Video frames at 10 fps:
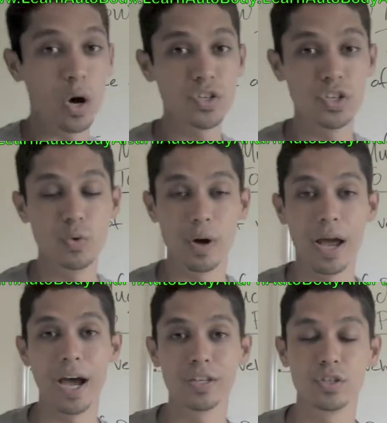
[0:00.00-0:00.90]
question you want
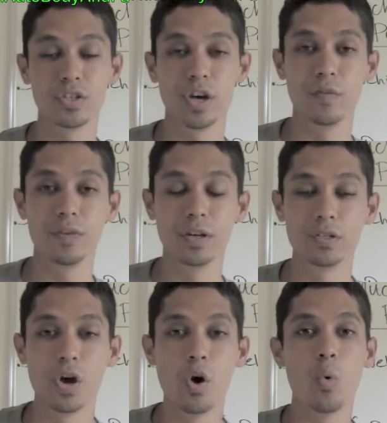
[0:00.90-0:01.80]
to ask yourself
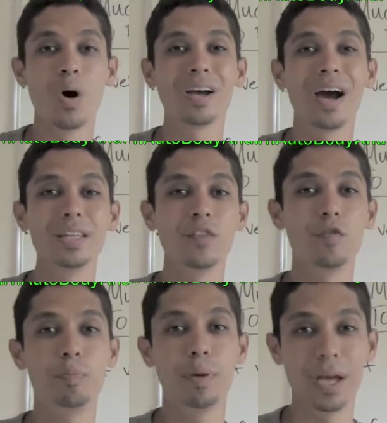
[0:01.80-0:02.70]
is, what kind
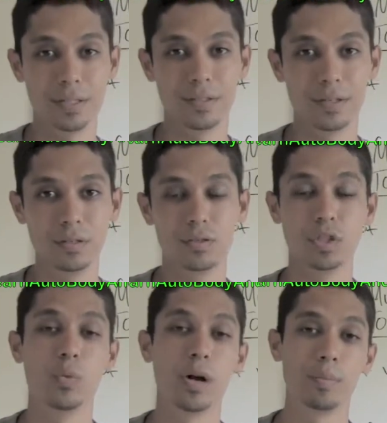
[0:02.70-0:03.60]
of paint
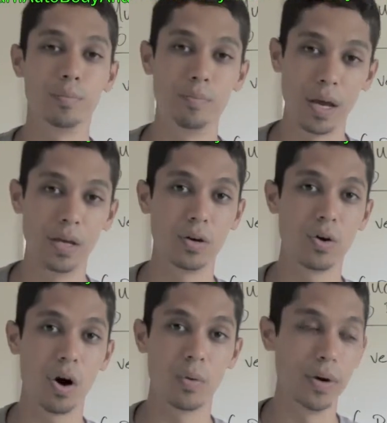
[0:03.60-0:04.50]
do you want to paint your
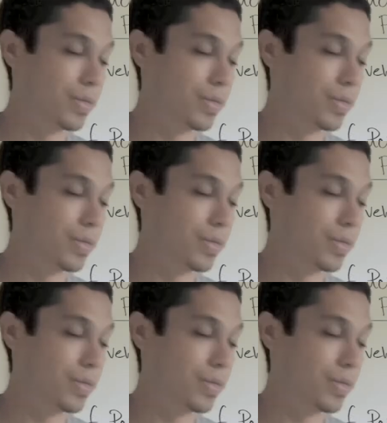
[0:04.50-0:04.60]
car